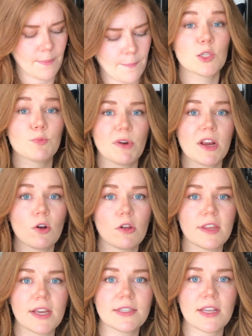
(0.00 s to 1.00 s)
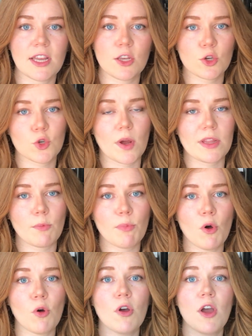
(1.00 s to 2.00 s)
Sprinkle this in your toilet
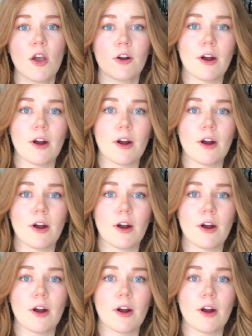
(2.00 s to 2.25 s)
bowl,